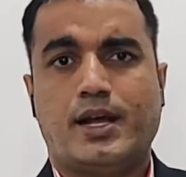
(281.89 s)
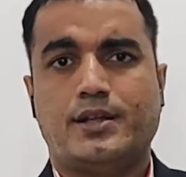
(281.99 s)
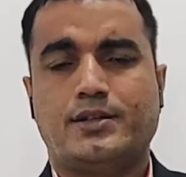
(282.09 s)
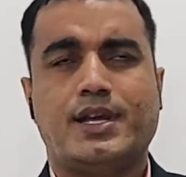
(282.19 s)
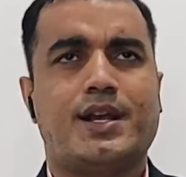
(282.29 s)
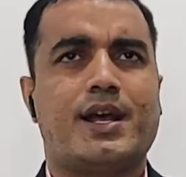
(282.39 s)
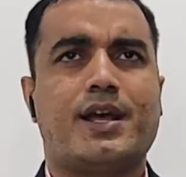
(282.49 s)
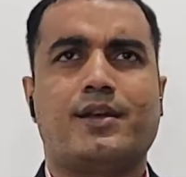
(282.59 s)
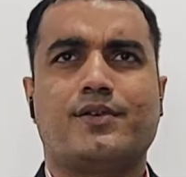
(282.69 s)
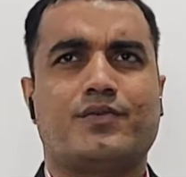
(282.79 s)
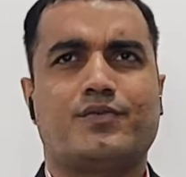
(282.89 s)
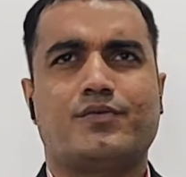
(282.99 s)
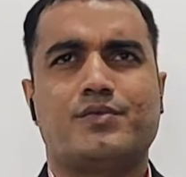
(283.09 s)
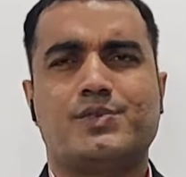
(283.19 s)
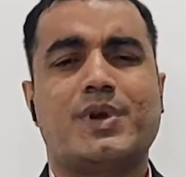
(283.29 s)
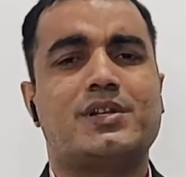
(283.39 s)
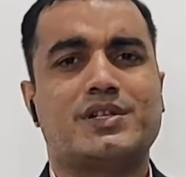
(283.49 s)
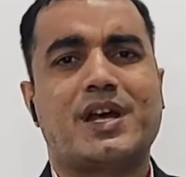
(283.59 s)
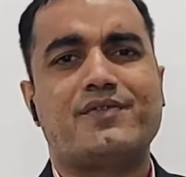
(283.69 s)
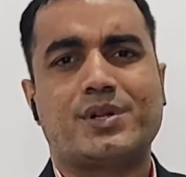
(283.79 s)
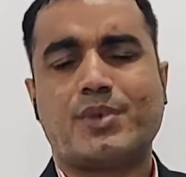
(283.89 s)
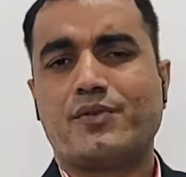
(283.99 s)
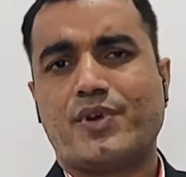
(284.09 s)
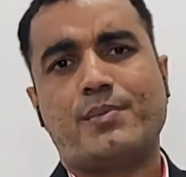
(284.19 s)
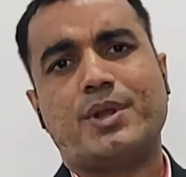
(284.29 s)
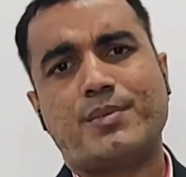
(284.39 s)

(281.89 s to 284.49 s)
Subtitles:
Then I spent time with my family